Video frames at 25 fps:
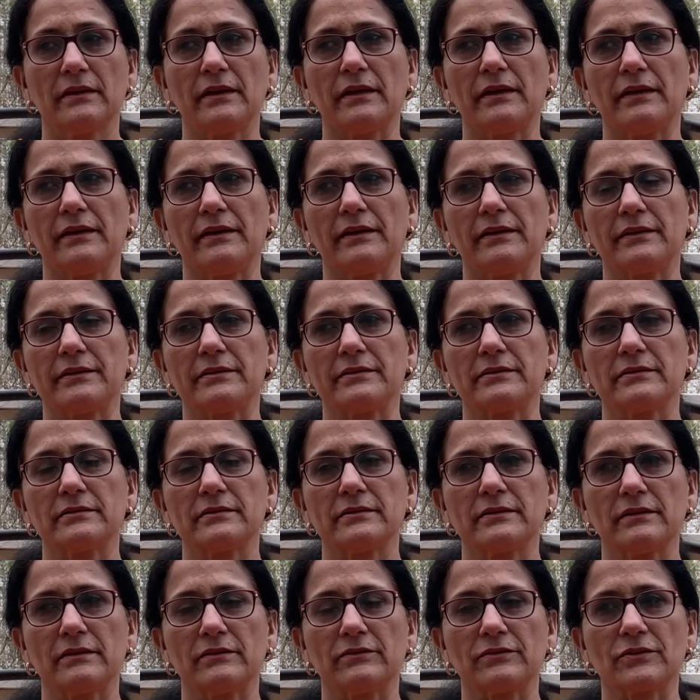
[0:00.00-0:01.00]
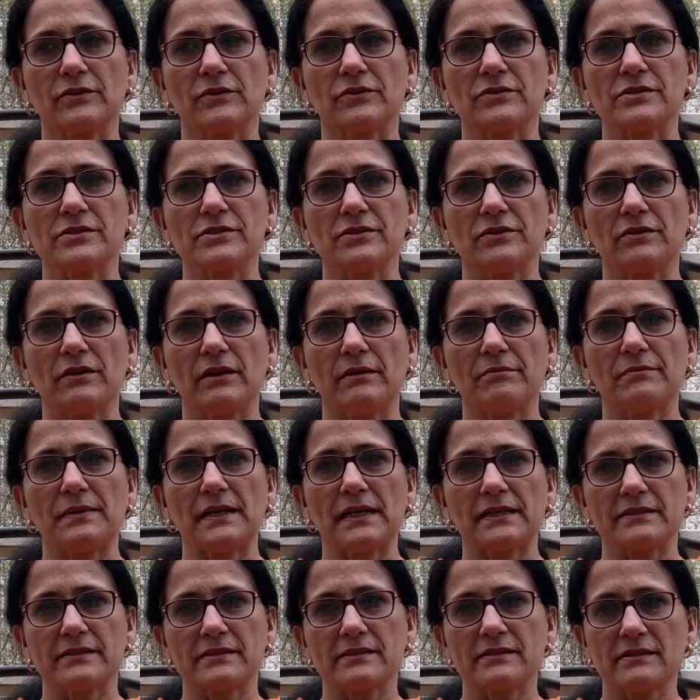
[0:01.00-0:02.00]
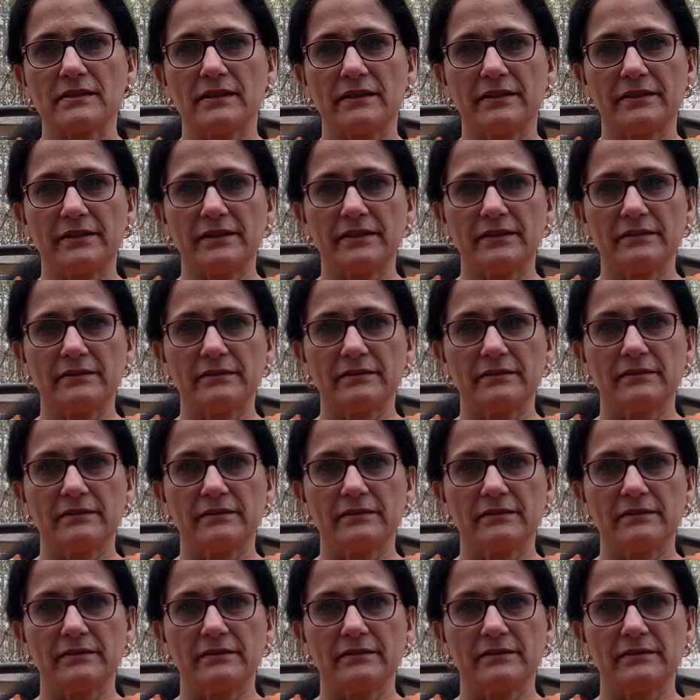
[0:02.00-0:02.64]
And of course, I'm Pakistani.